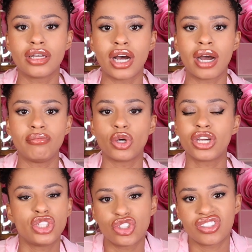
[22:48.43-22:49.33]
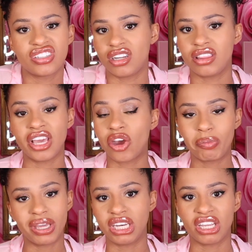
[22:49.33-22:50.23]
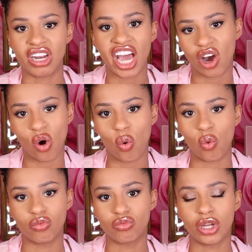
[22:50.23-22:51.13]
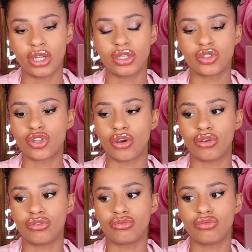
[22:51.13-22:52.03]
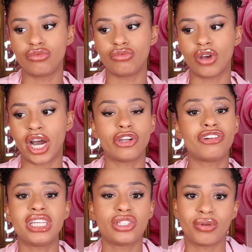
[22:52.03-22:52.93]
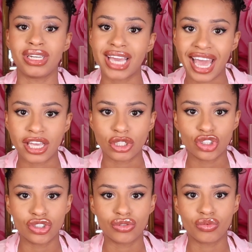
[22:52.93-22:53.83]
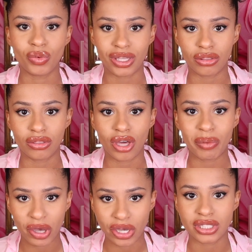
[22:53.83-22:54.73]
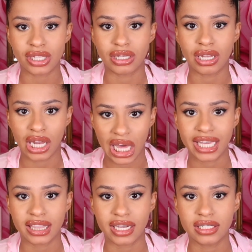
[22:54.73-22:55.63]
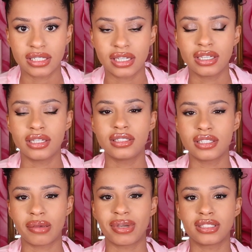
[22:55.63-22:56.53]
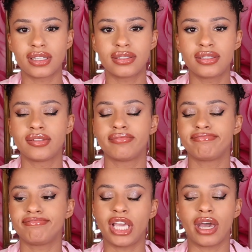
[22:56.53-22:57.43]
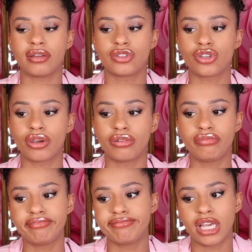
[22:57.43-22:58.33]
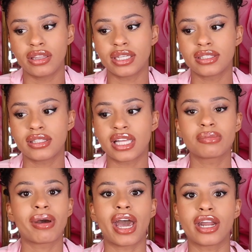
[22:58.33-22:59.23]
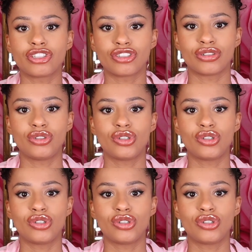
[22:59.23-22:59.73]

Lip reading: I'm not interested in their opinion at all. So I don't need to engage with a person like that. Does that make sense? Yeah, so that's my attitude